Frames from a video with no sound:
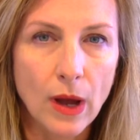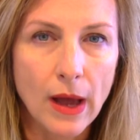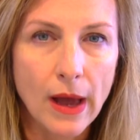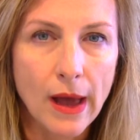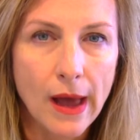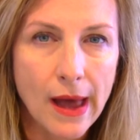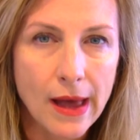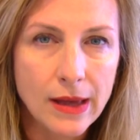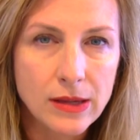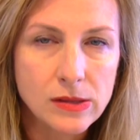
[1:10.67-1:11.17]

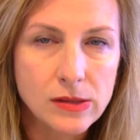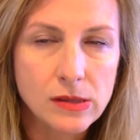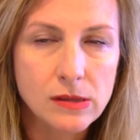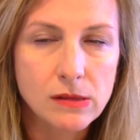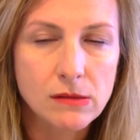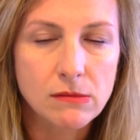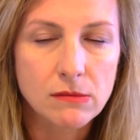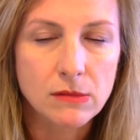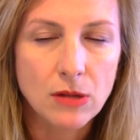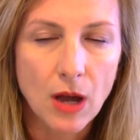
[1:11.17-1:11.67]

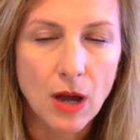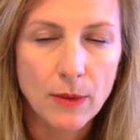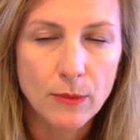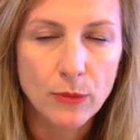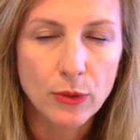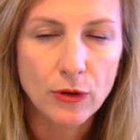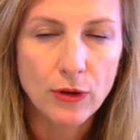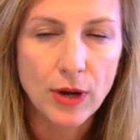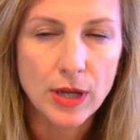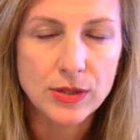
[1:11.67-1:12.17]
as time
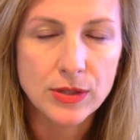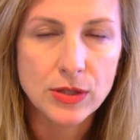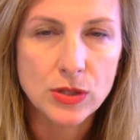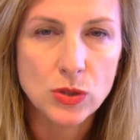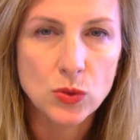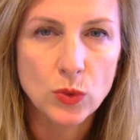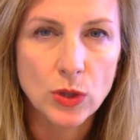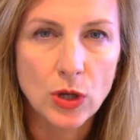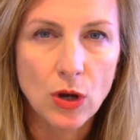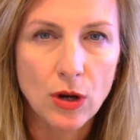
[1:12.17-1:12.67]

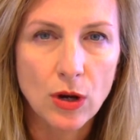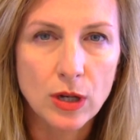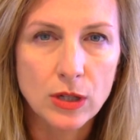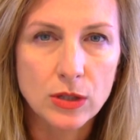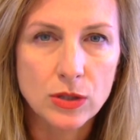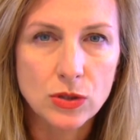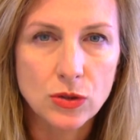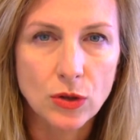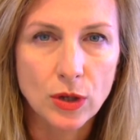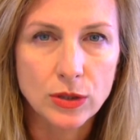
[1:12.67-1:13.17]
progresses, we are going
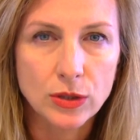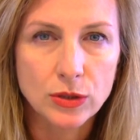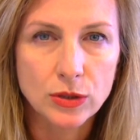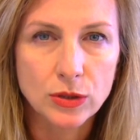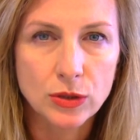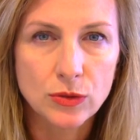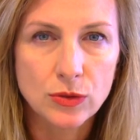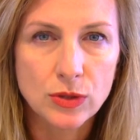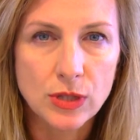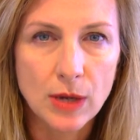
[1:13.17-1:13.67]
to start to
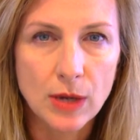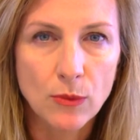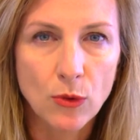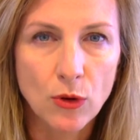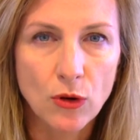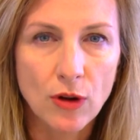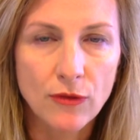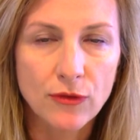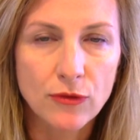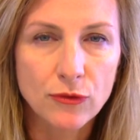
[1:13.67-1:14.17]
use that
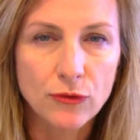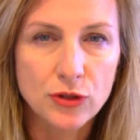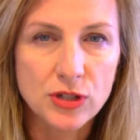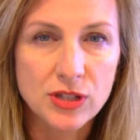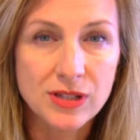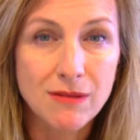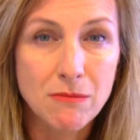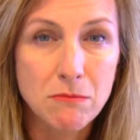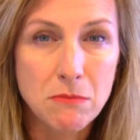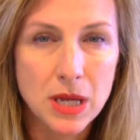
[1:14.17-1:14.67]
more often for
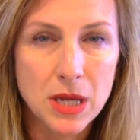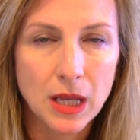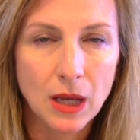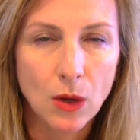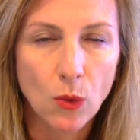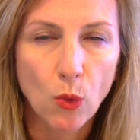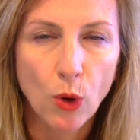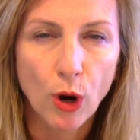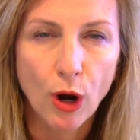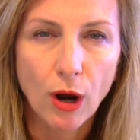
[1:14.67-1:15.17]

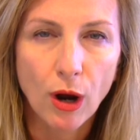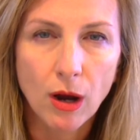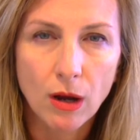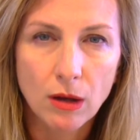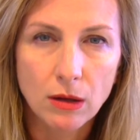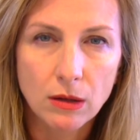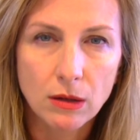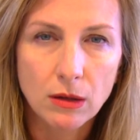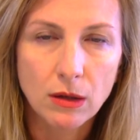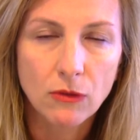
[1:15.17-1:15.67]
submitting work.
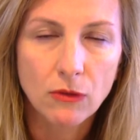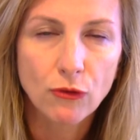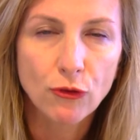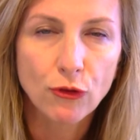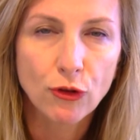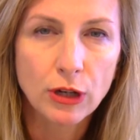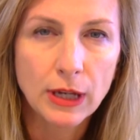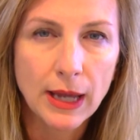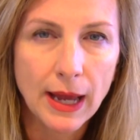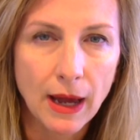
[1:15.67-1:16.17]

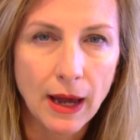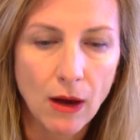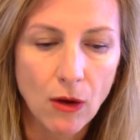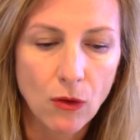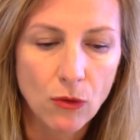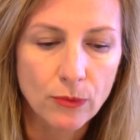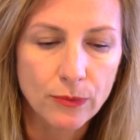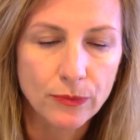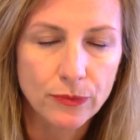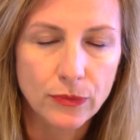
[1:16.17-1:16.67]
For
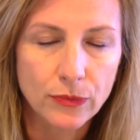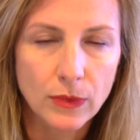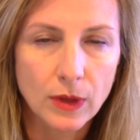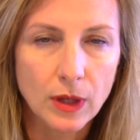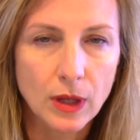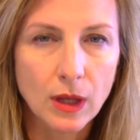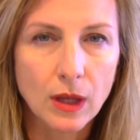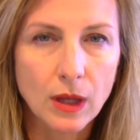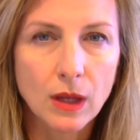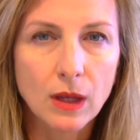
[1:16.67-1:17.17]
now,
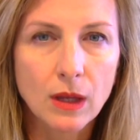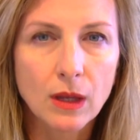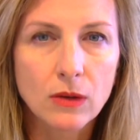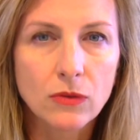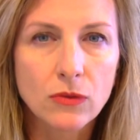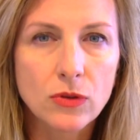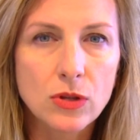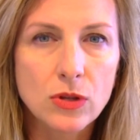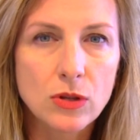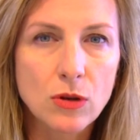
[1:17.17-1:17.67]

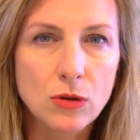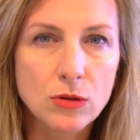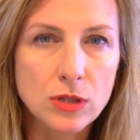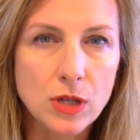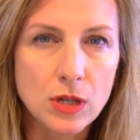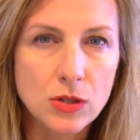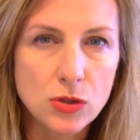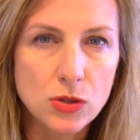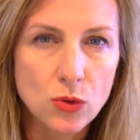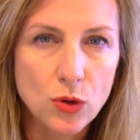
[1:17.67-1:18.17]
for the notes
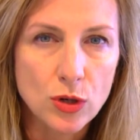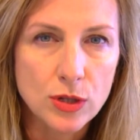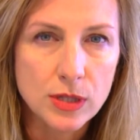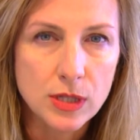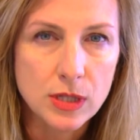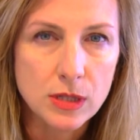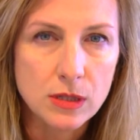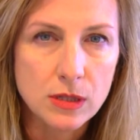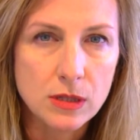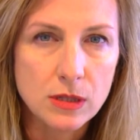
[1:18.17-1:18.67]
on
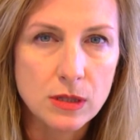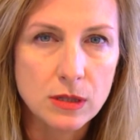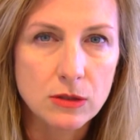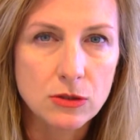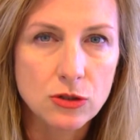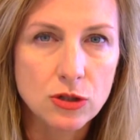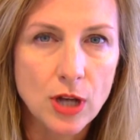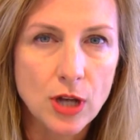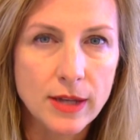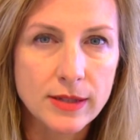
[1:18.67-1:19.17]
sources,
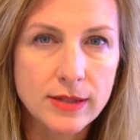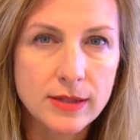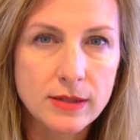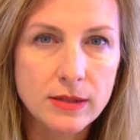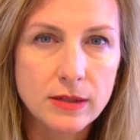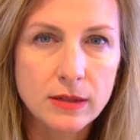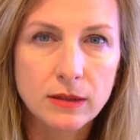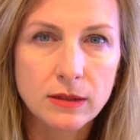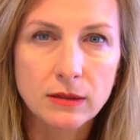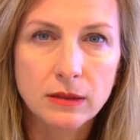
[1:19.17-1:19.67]

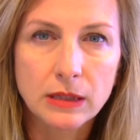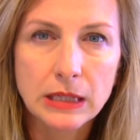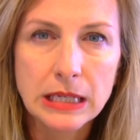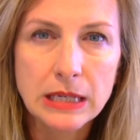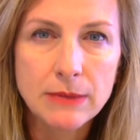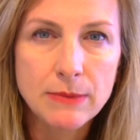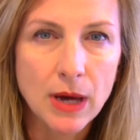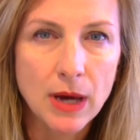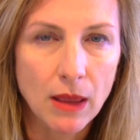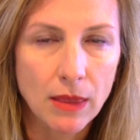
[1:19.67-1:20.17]
just
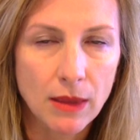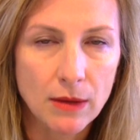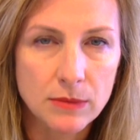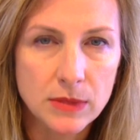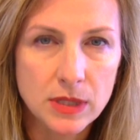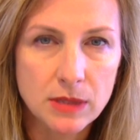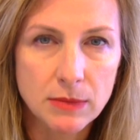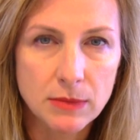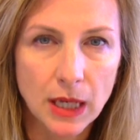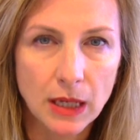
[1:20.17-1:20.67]
email them
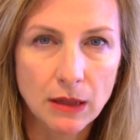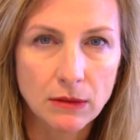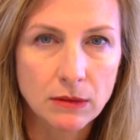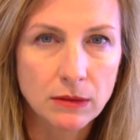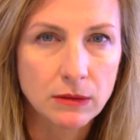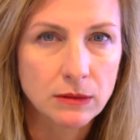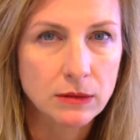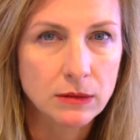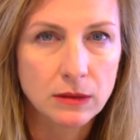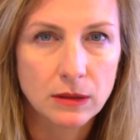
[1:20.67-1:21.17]
to me
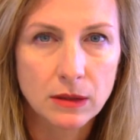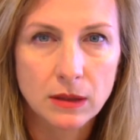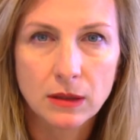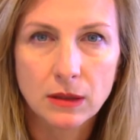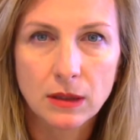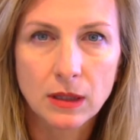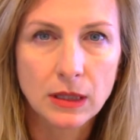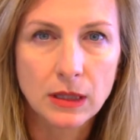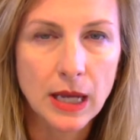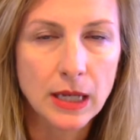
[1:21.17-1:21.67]

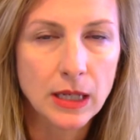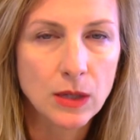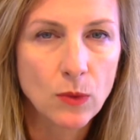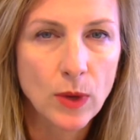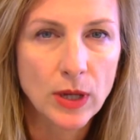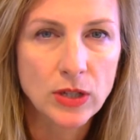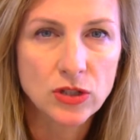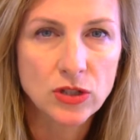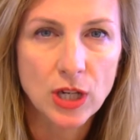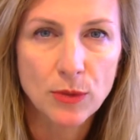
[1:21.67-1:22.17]
in any
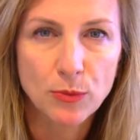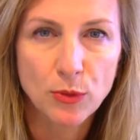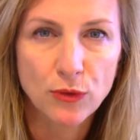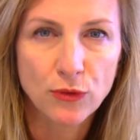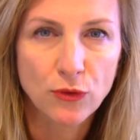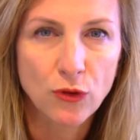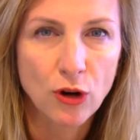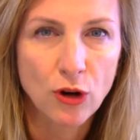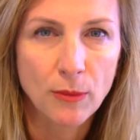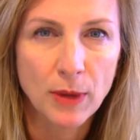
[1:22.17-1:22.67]
way, shape, or
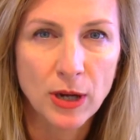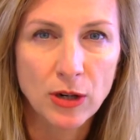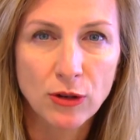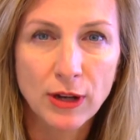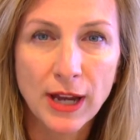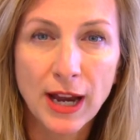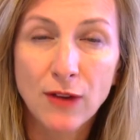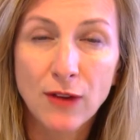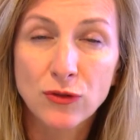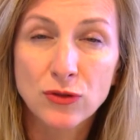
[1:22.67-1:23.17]
form. I don't
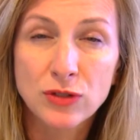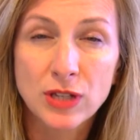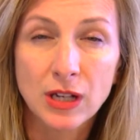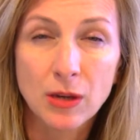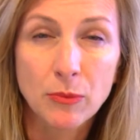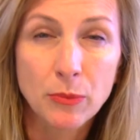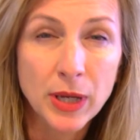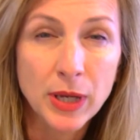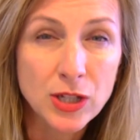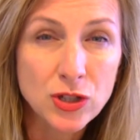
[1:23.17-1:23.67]
care if you take
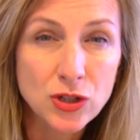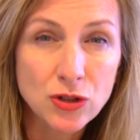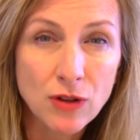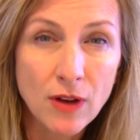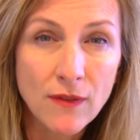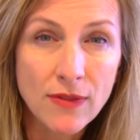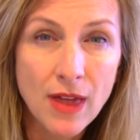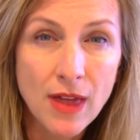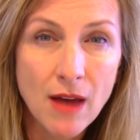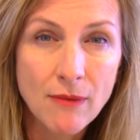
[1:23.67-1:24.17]
a picture
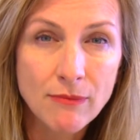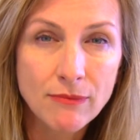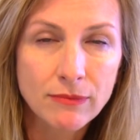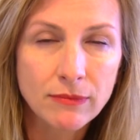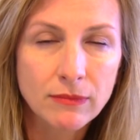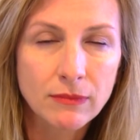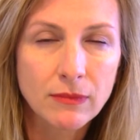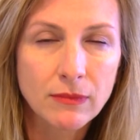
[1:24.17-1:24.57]
of them